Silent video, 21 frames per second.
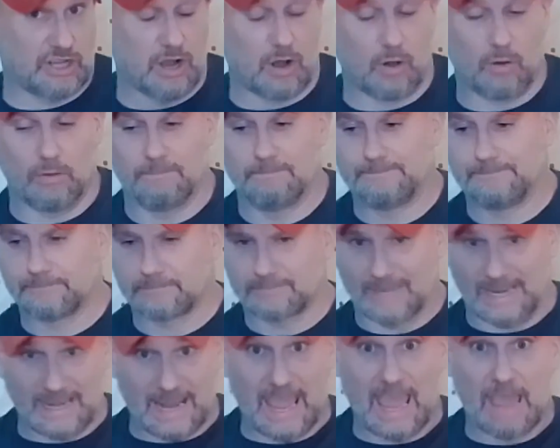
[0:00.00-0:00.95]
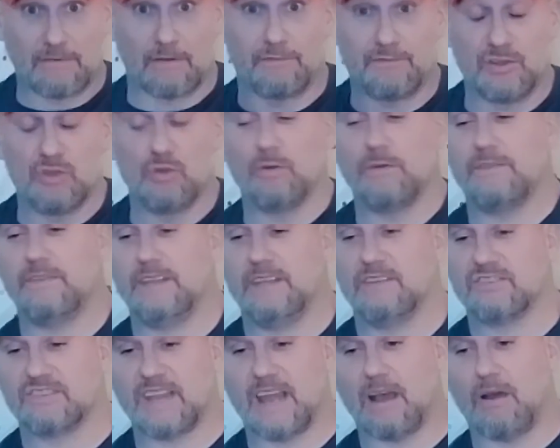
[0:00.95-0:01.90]
ago. And I have a few of
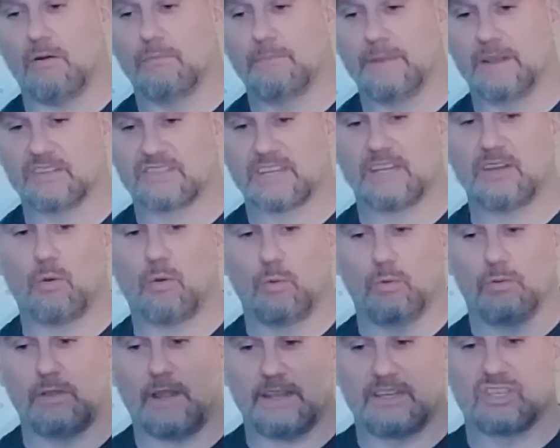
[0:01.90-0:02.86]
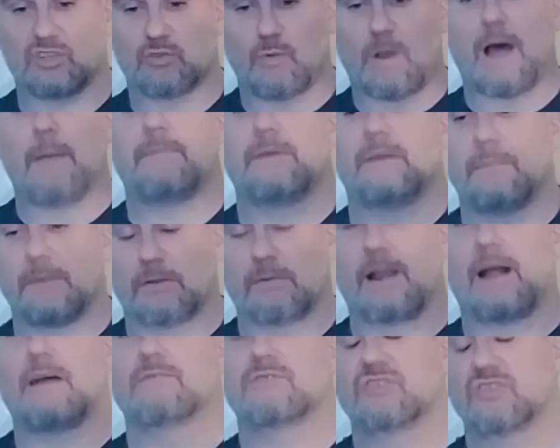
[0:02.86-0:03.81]
these now because I don't like swapping them
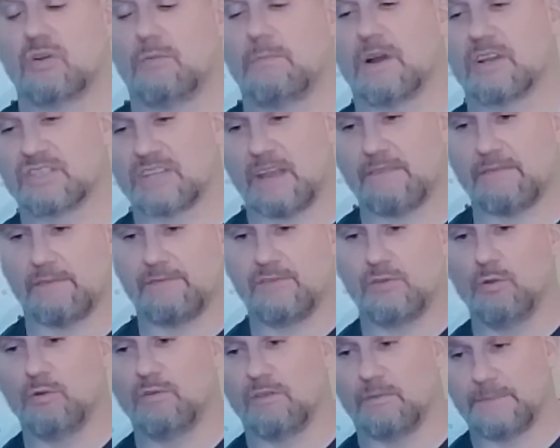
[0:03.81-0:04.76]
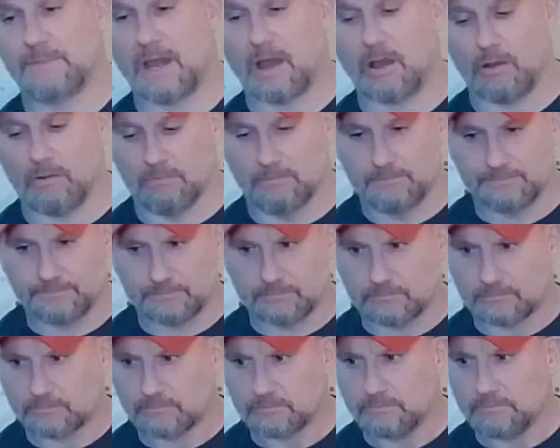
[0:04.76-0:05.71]
around so much. I have a few of them now.
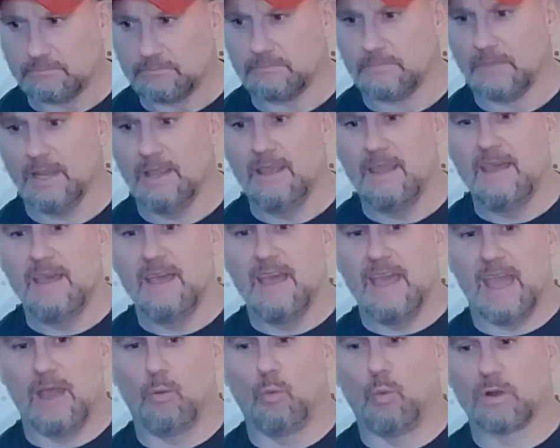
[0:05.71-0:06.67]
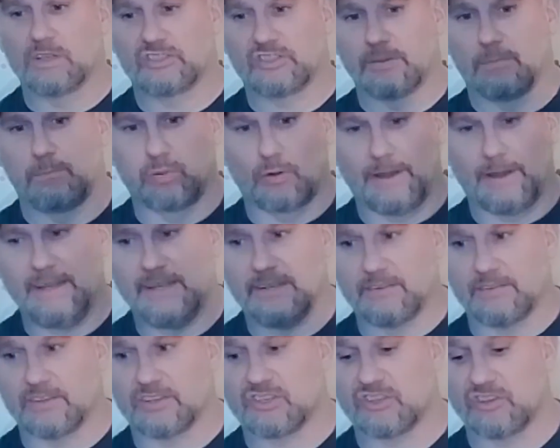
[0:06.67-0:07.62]
And what's the brand
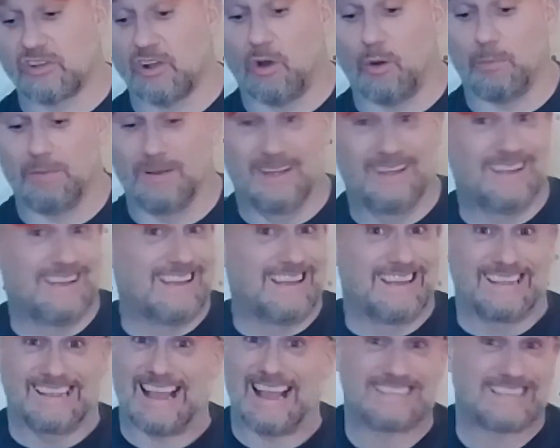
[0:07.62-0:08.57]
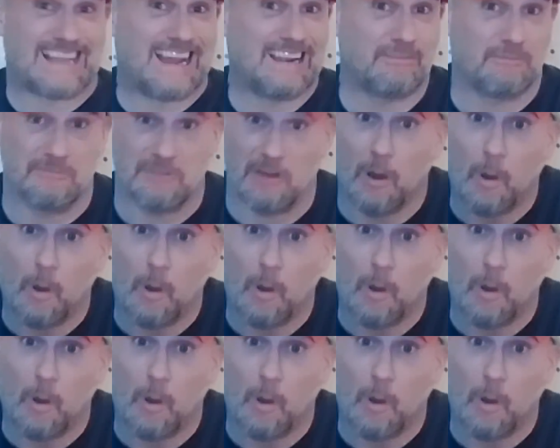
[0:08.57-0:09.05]
of this scope? Guys, I don't